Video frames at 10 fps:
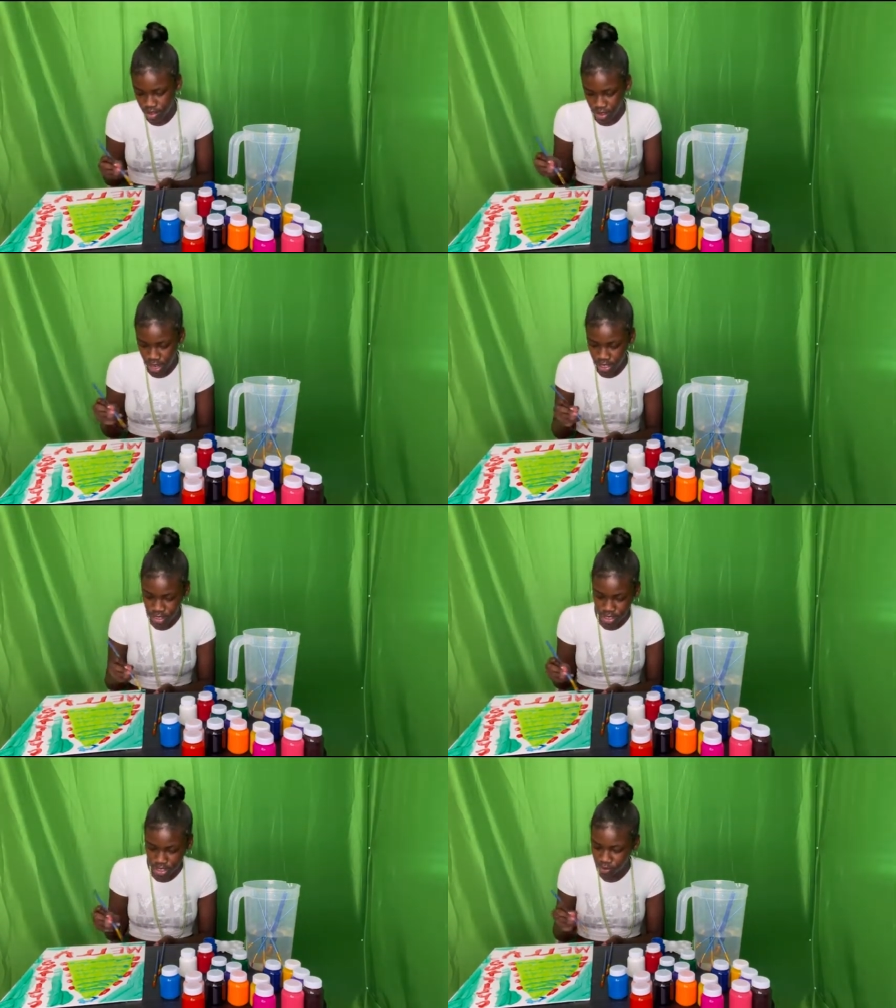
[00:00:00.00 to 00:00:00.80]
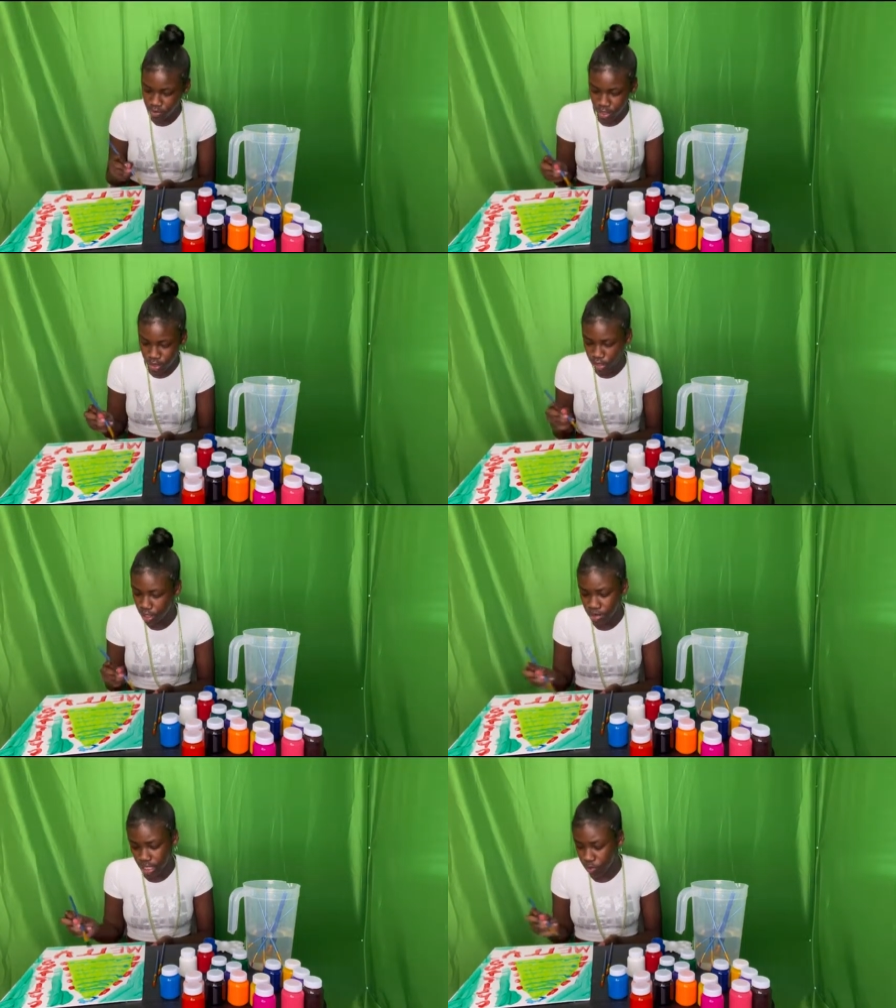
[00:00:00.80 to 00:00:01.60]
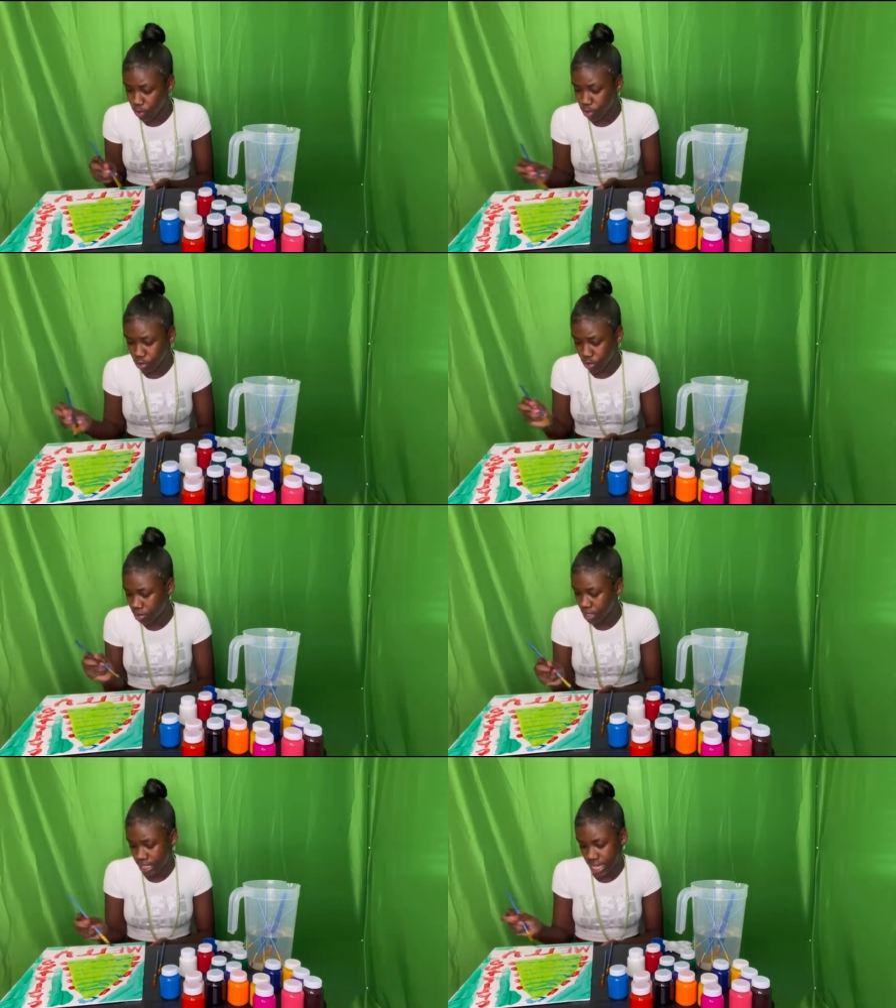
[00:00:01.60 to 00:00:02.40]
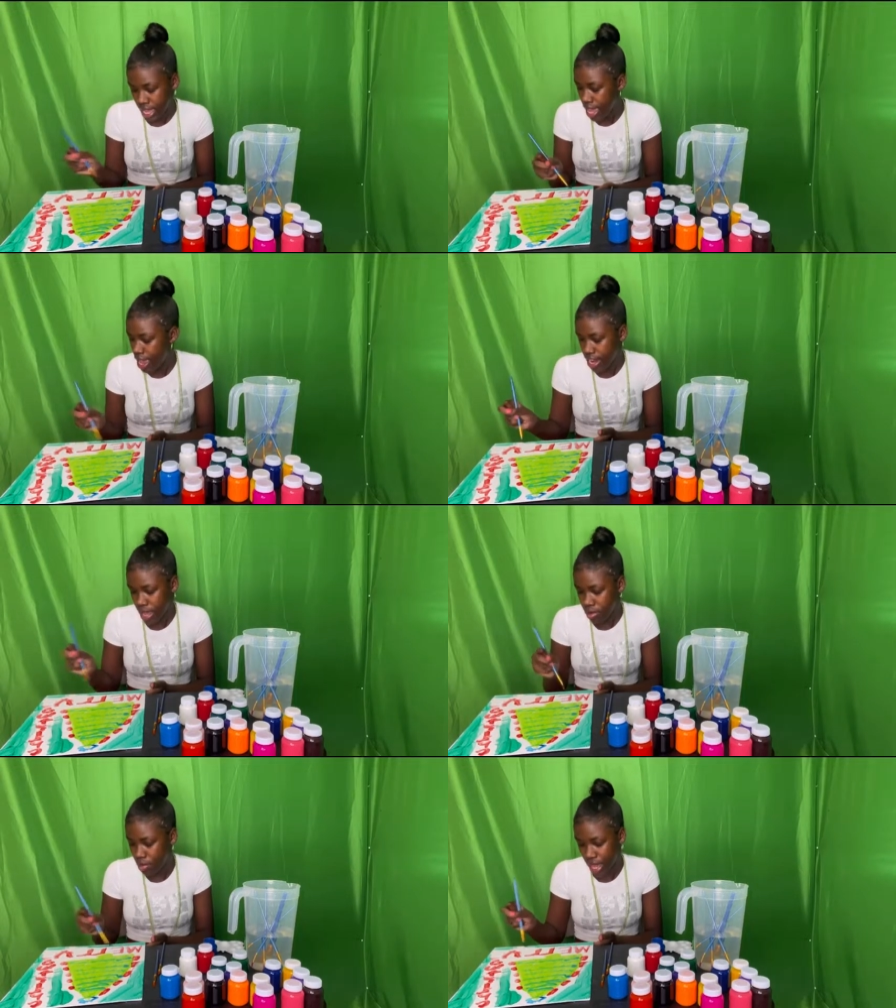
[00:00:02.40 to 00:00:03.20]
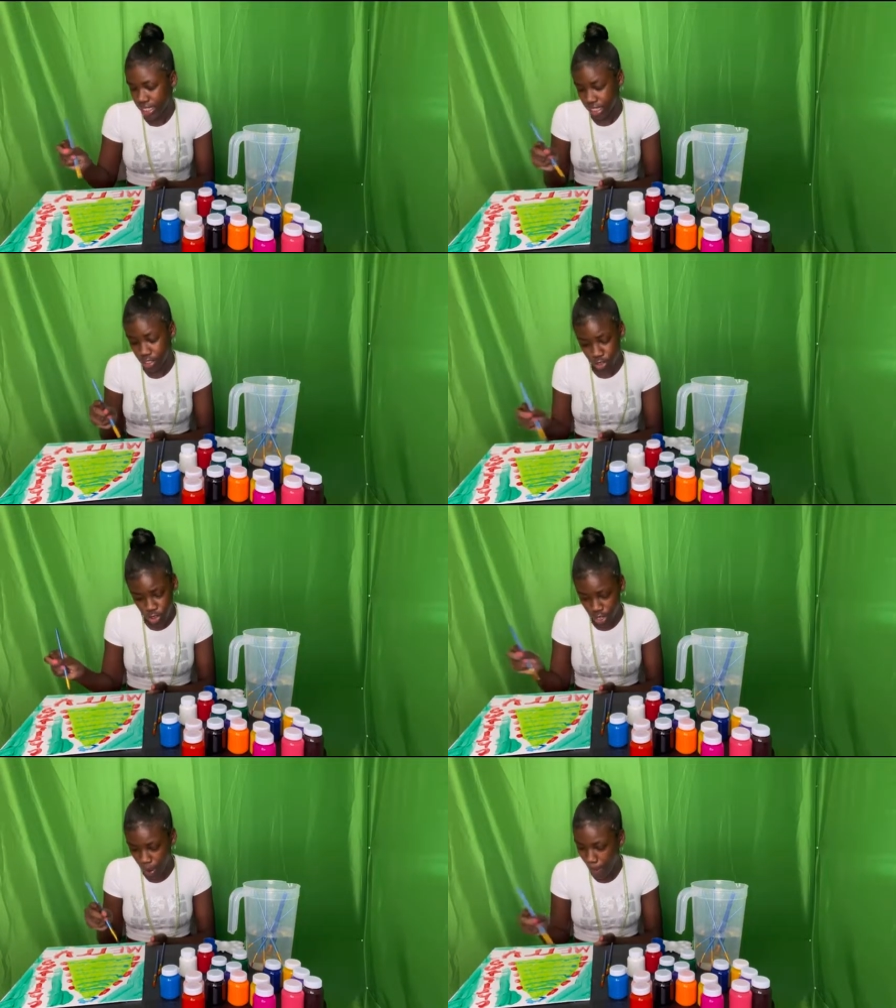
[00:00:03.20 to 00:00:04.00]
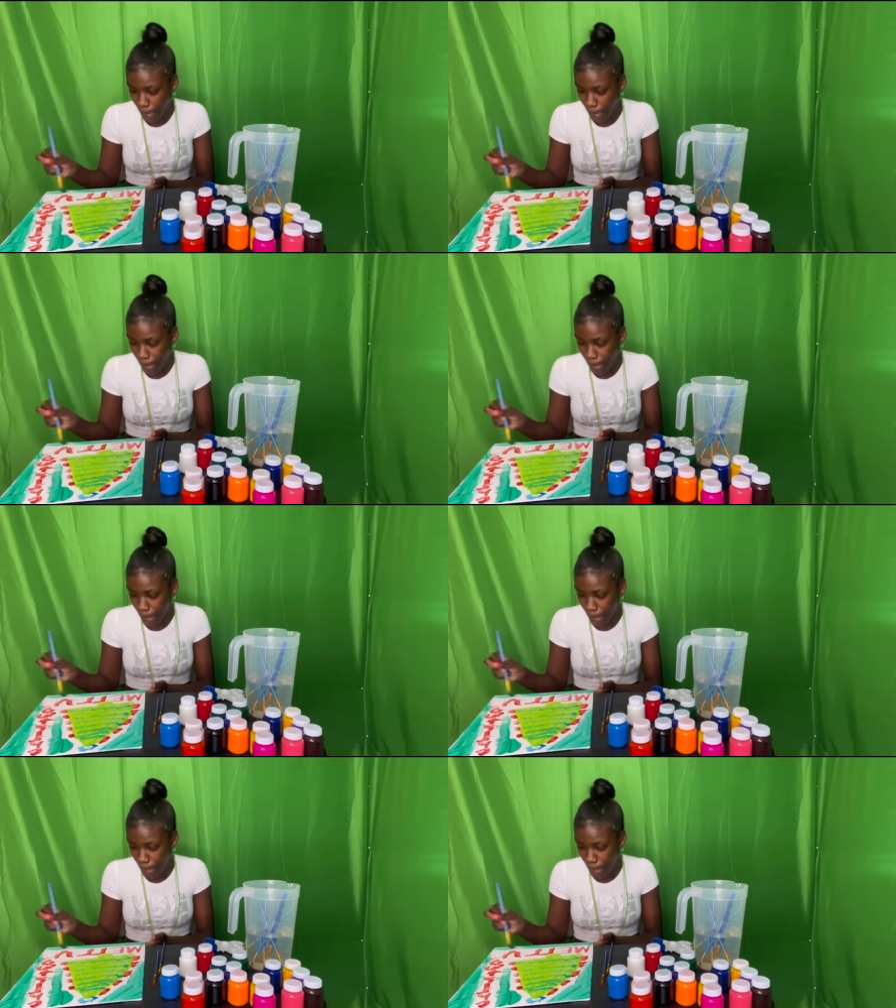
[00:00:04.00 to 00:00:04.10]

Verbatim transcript: Actually, 7-year-olds, some 7-year-olds they be painted good.